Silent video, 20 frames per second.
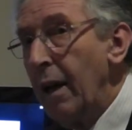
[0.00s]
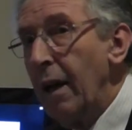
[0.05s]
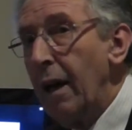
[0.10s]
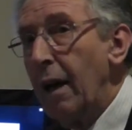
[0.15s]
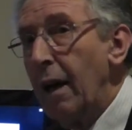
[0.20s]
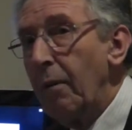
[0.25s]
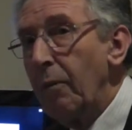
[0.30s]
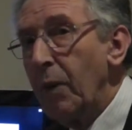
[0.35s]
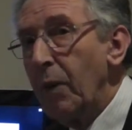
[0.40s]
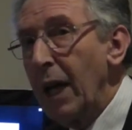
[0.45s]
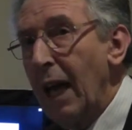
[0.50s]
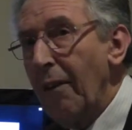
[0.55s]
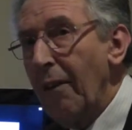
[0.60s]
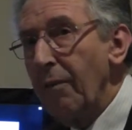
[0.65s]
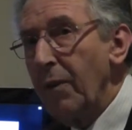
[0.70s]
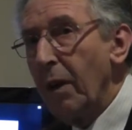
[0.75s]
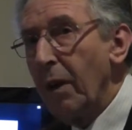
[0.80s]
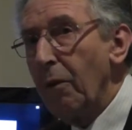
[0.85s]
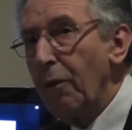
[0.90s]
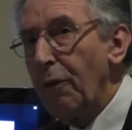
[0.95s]
Um, we
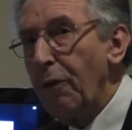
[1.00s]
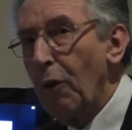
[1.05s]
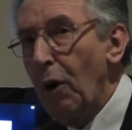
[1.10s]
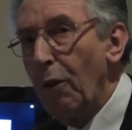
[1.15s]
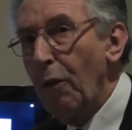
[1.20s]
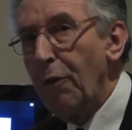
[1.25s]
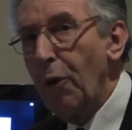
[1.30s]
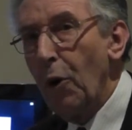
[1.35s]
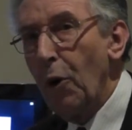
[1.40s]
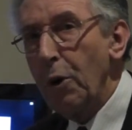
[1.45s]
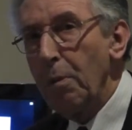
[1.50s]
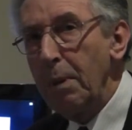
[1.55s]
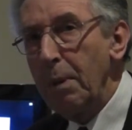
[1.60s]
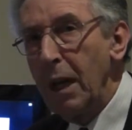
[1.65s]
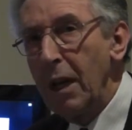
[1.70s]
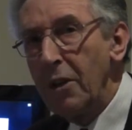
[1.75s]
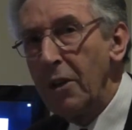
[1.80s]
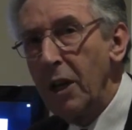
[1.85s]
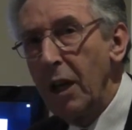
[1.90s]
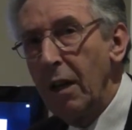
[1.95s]
have
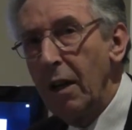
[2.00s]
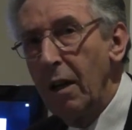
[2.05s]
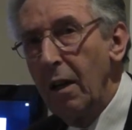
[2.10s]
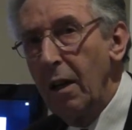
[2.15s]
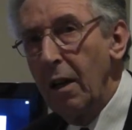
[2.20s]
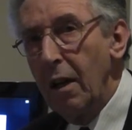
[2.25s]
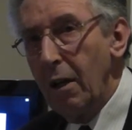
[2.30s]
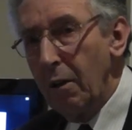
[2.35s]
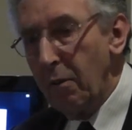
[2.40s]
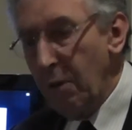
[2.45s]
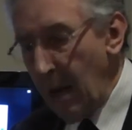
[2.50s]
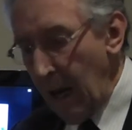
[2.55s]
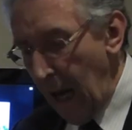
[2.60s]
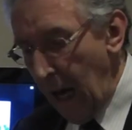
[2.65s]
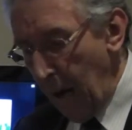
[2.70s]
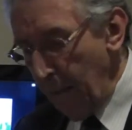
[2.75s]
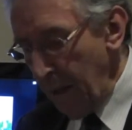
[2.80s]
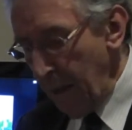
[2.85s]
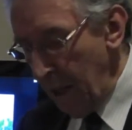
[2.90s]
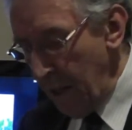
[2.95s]
affordability,
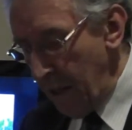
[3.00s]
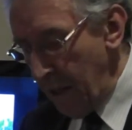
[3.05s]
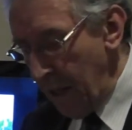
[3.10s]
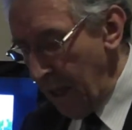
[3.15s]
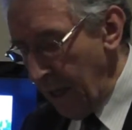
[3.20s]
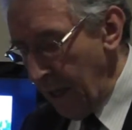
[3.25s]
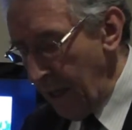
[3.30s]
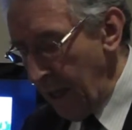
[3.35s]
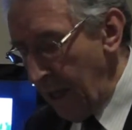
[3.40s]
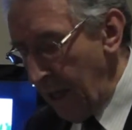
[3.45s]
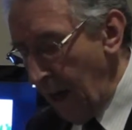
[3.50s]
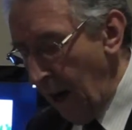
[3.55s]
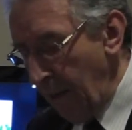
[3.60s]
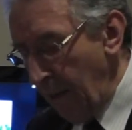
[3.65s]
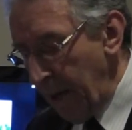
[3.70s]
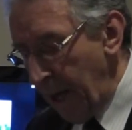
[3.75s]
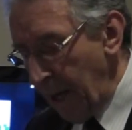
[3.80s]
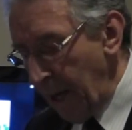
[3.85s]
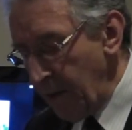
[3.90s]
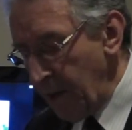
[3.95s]
reliability and
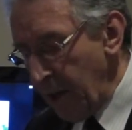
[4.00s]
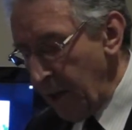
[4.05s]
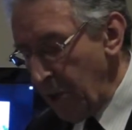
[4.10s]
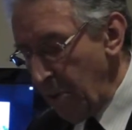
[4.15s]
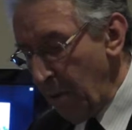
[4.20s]
decarbonisation.